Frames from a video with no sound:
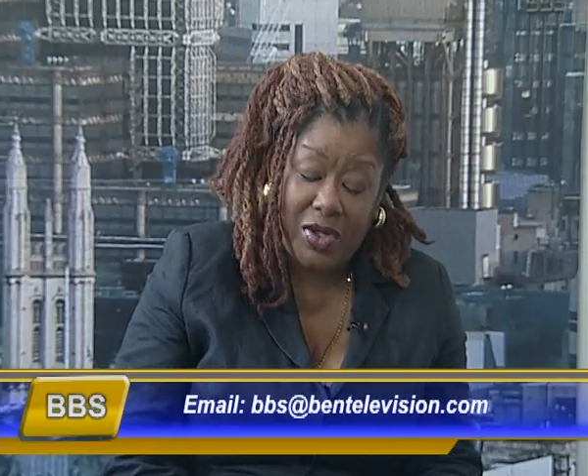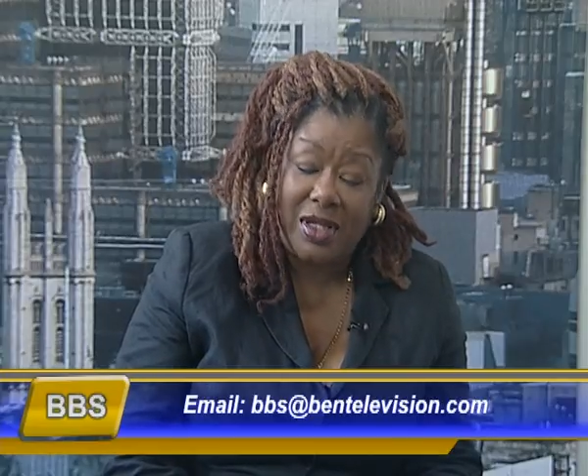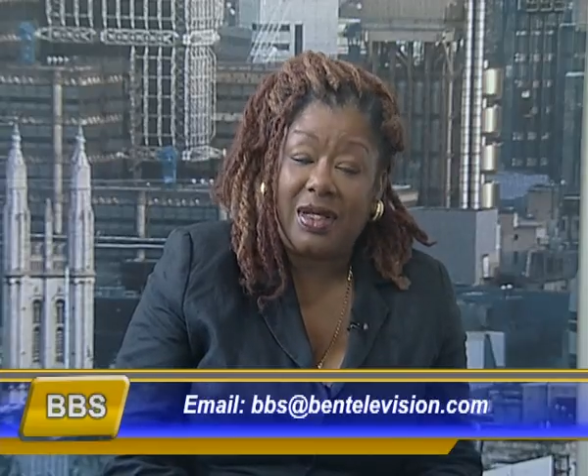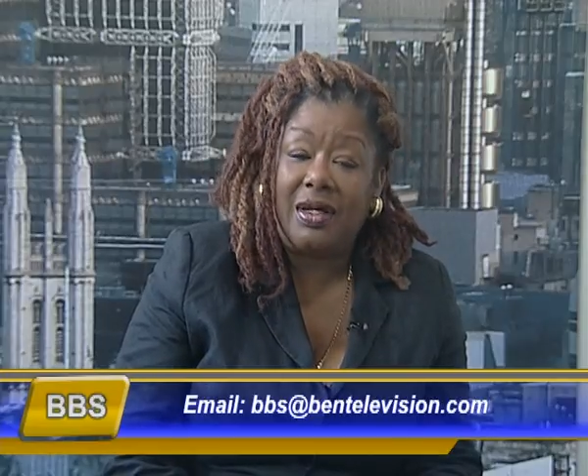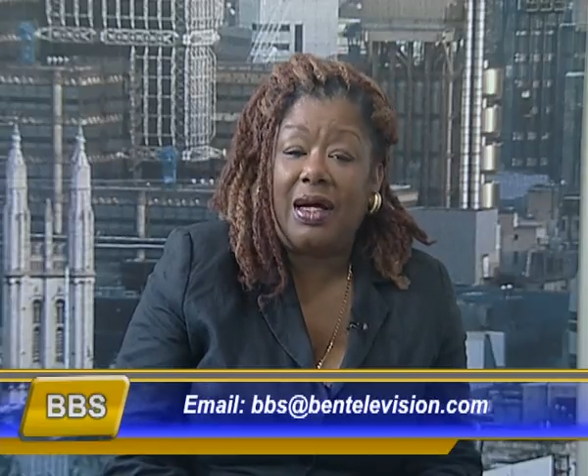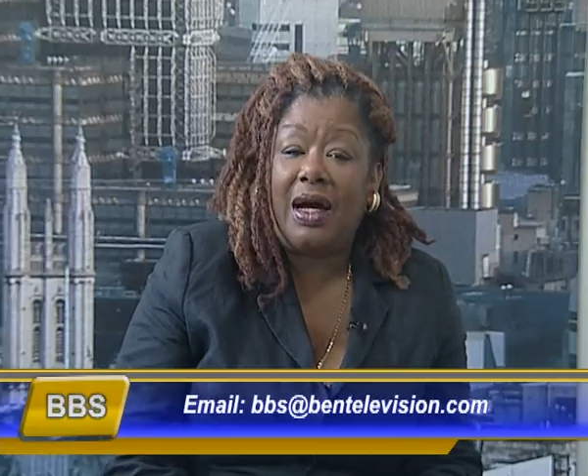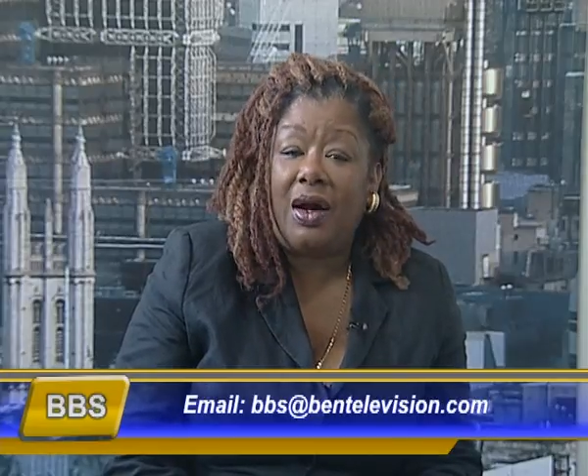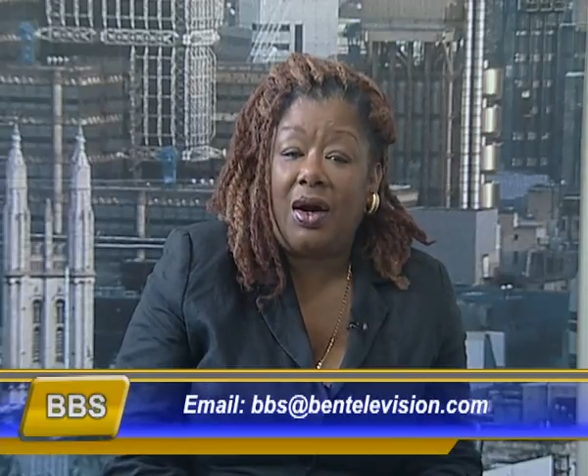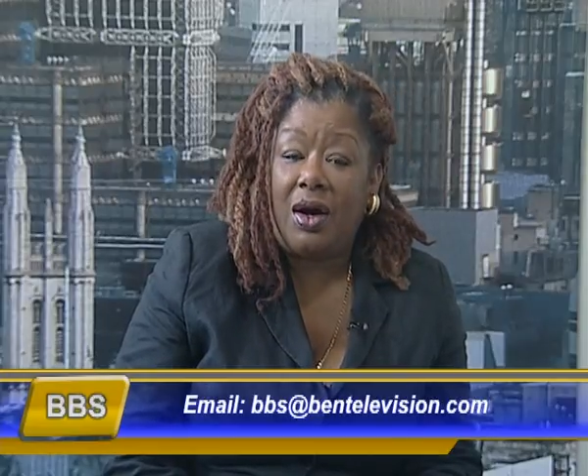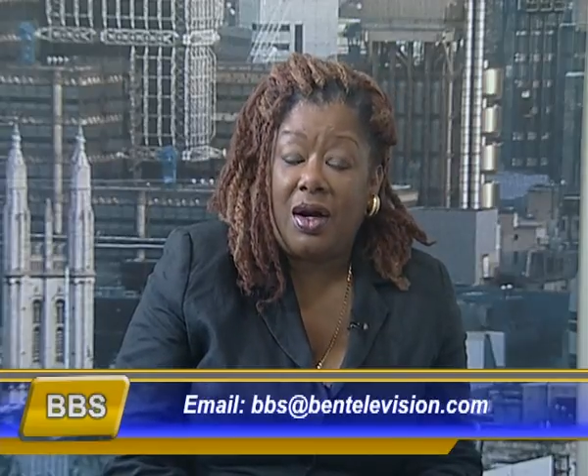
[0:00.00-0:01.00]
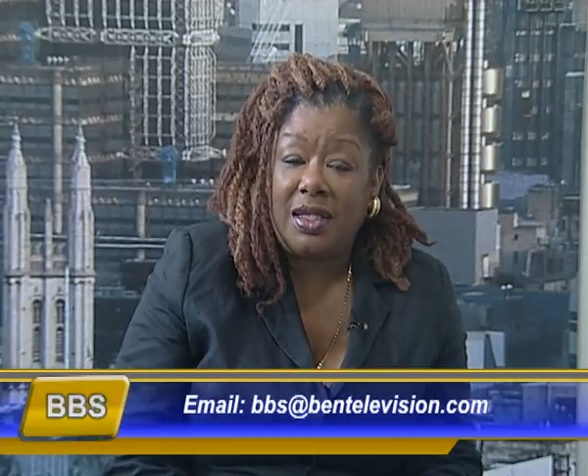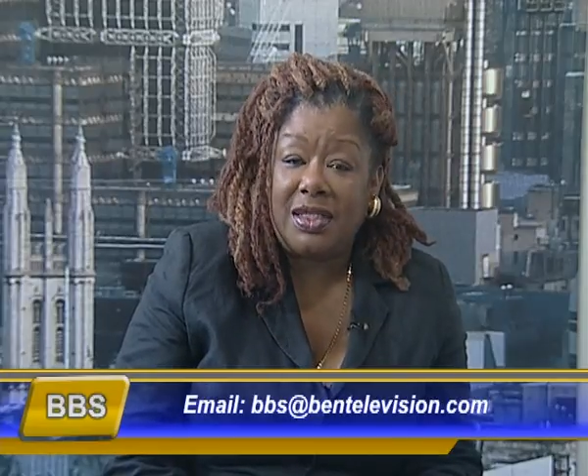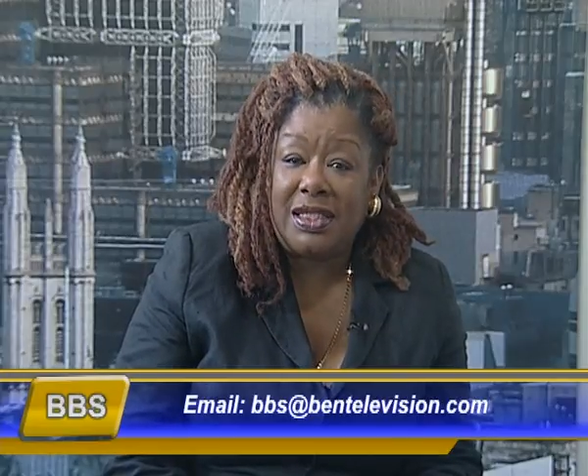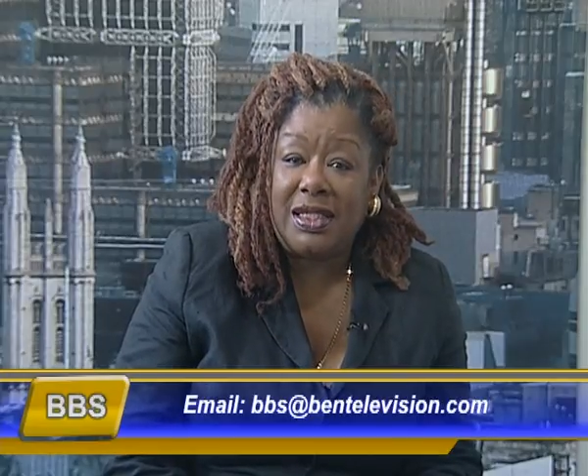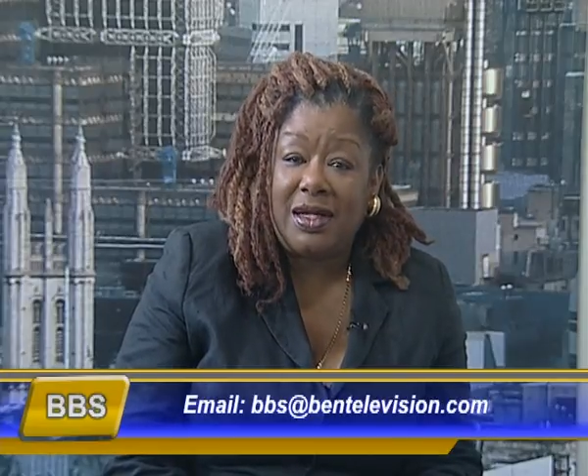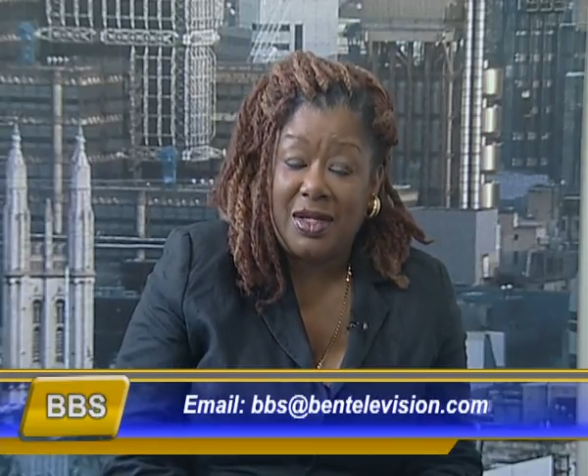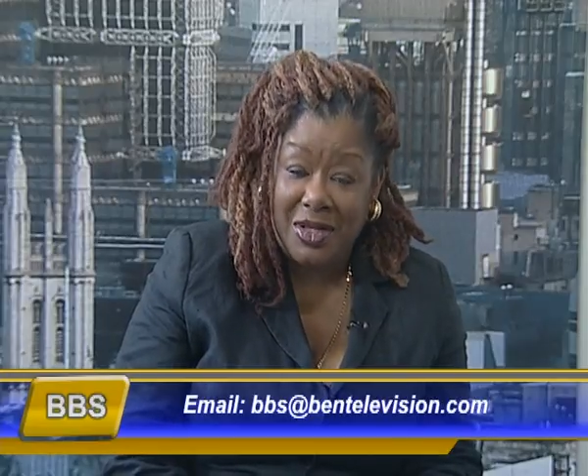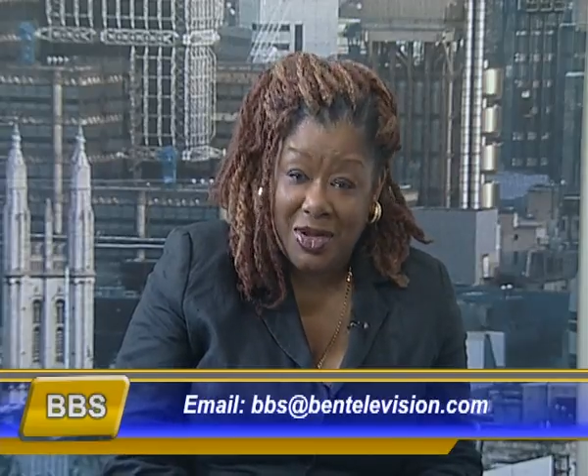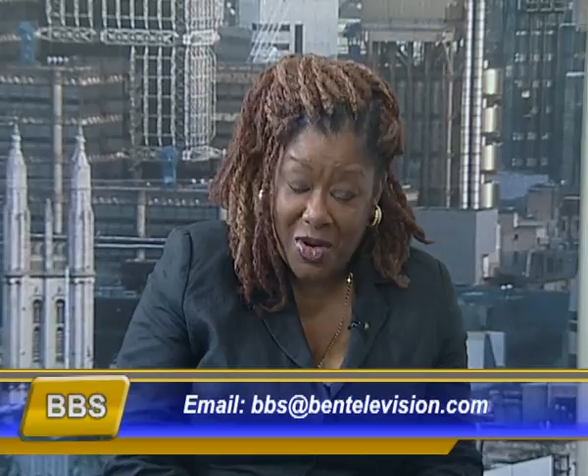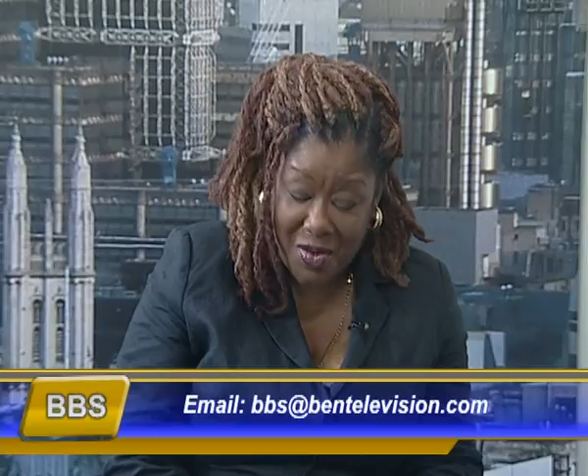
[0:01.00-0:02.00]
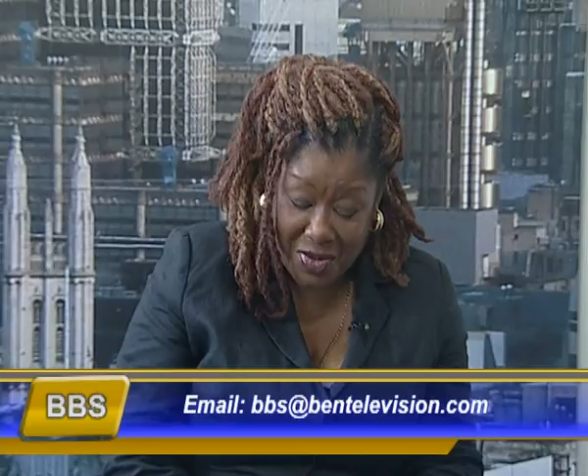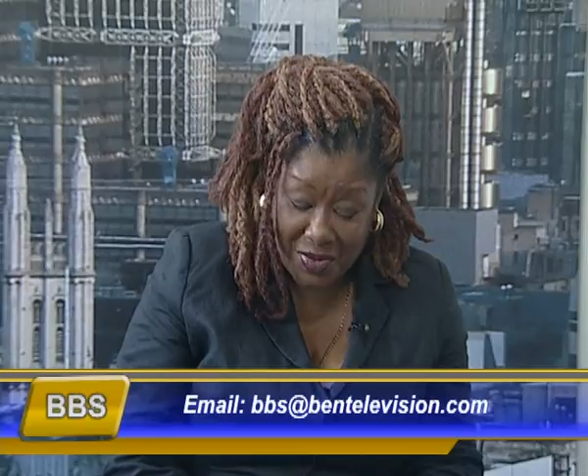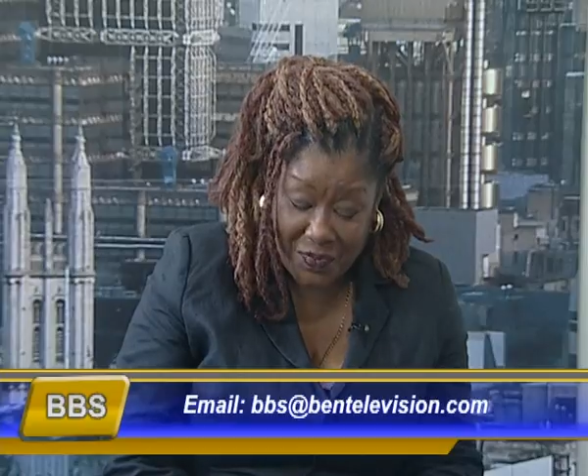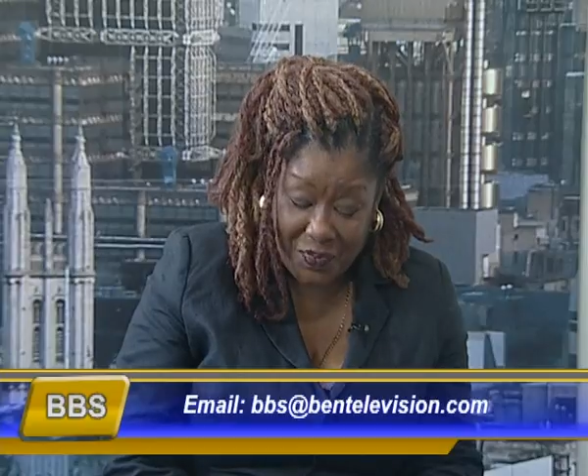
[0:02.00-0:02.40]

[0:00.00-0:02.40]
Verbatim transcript: with Auntie Noma.